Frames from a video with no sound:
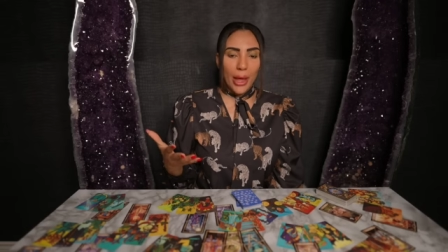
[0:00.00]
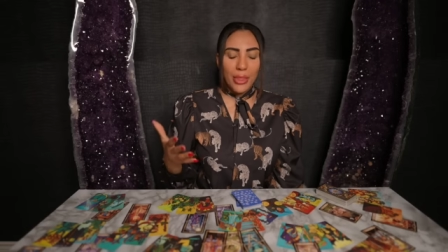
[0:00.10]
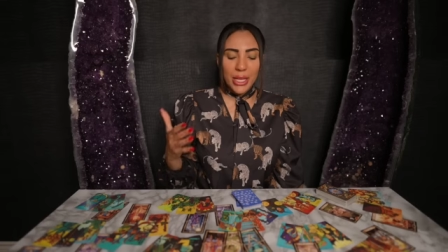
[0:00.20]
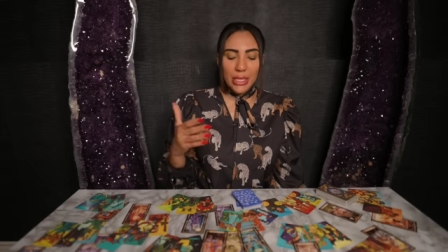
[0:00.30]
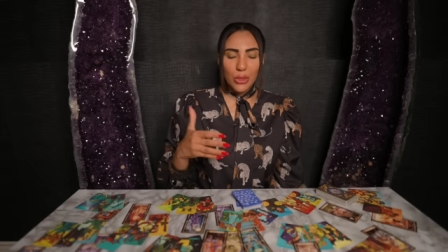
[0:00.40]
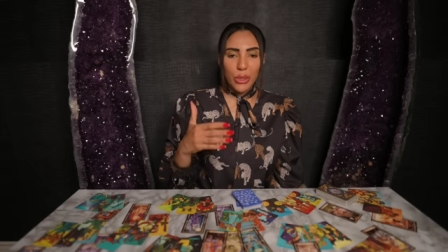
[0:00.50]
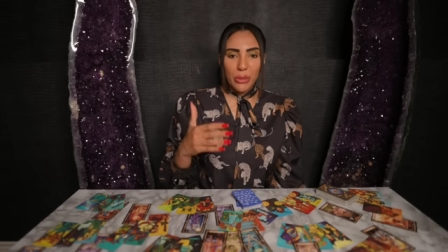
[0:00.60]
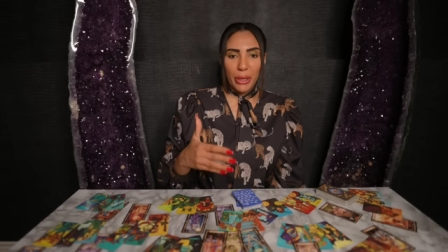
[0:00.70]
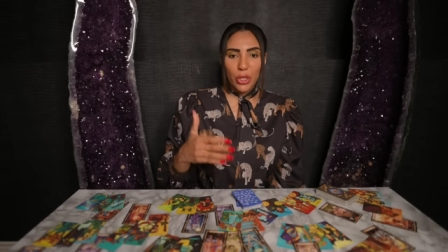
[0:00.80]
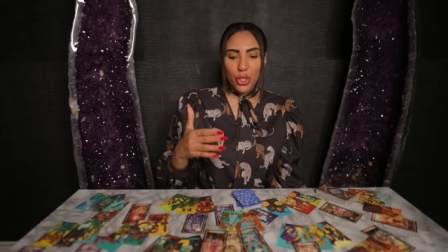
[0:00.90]
And this is what
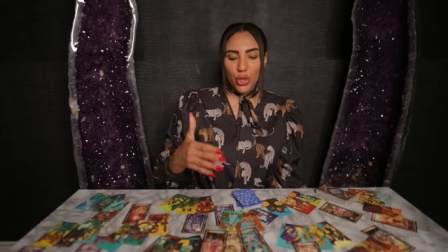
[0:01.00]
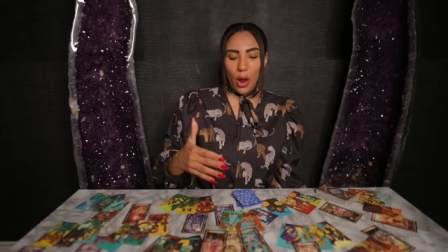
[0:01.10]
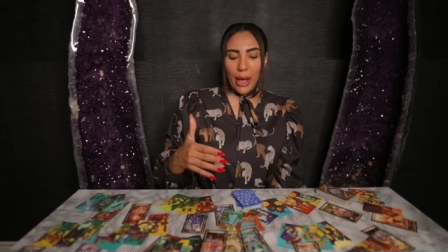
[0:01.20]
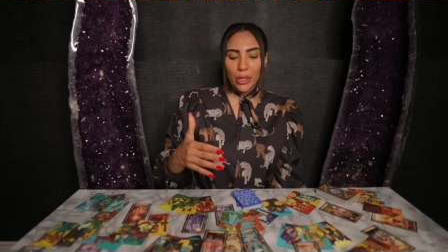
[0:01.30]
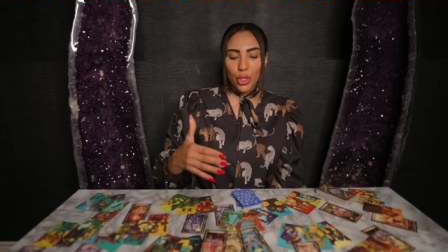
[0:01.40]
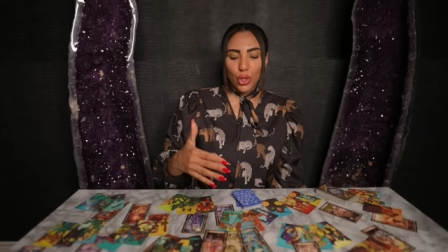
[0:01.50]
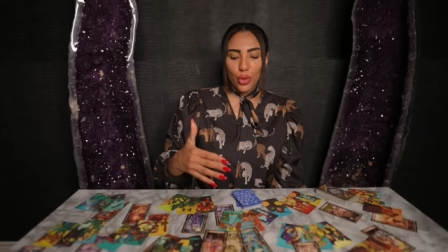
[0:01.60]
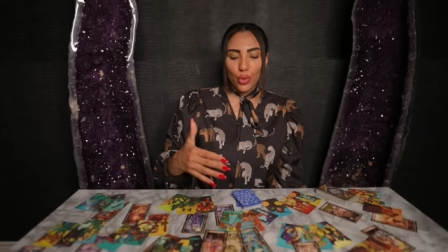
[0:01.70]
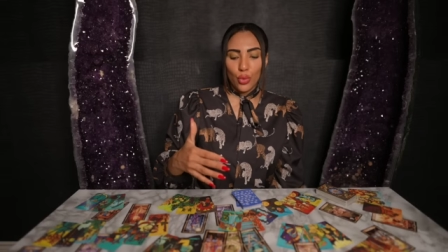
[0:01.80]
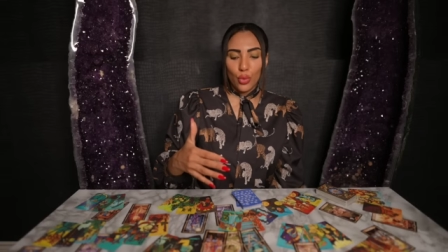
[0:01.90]
spirit's trying
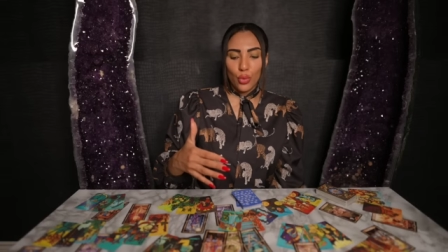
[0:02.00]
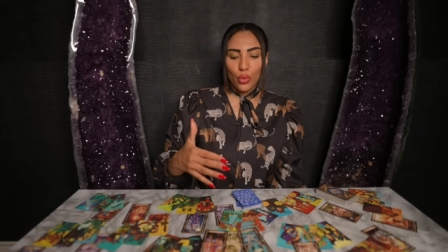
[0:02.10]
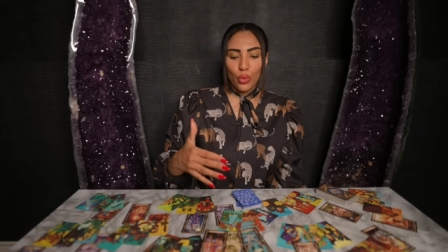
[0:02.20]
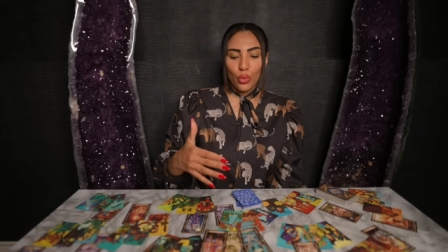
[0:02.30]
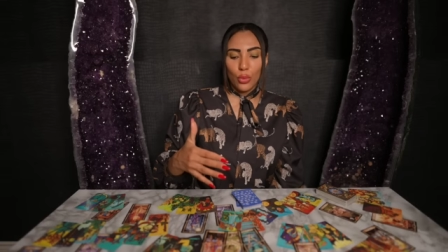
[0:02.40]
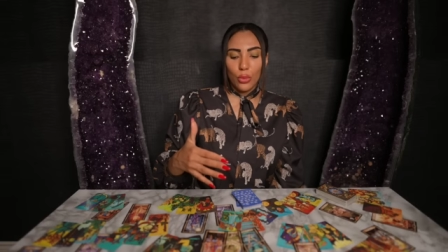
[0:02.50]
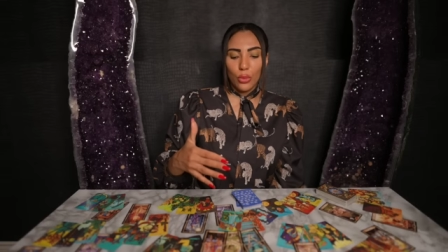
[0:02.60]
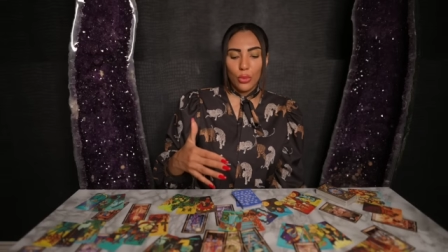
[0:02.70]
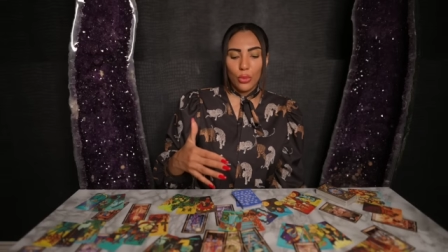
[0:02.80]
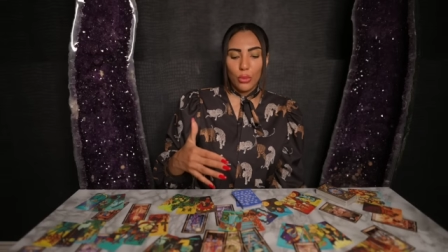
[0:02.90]
to
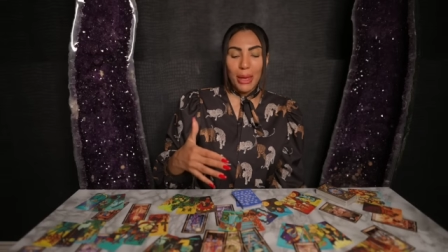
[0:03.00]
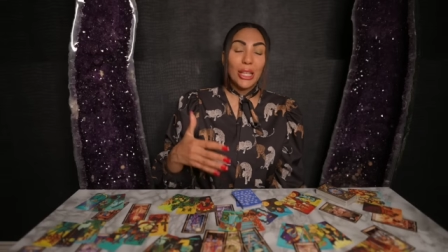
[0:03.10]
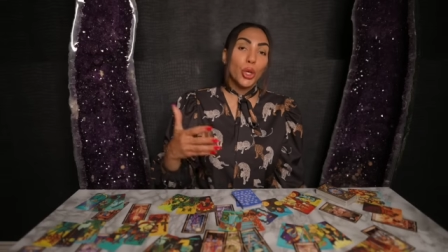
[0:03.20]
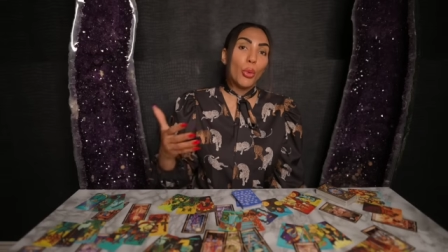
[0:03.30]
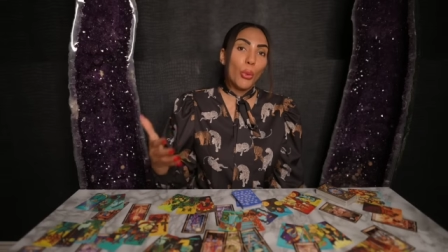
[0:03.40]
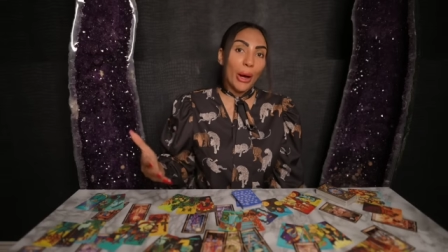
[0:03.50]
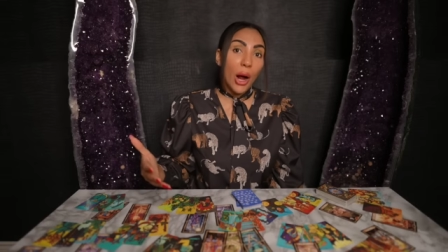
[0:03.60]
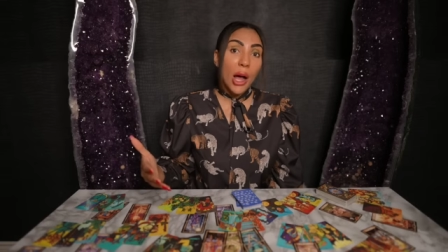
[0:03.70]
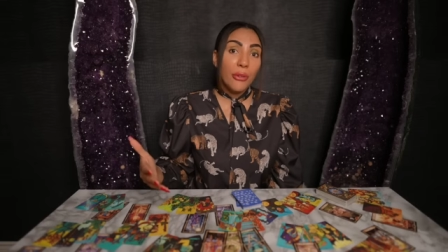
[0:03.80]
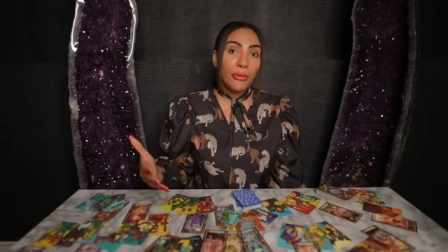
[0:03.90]
make you
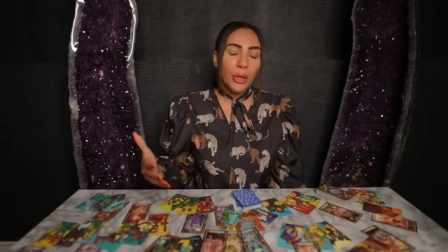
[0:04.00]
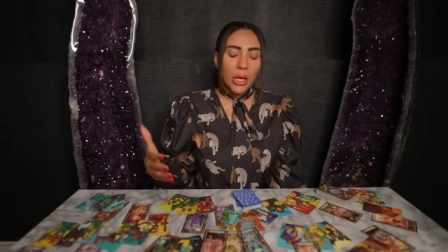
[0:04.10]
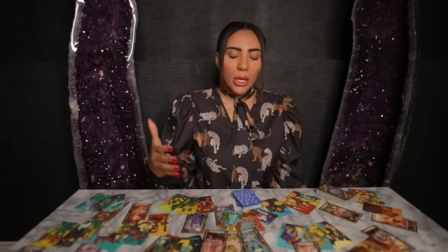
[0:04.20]
aware of.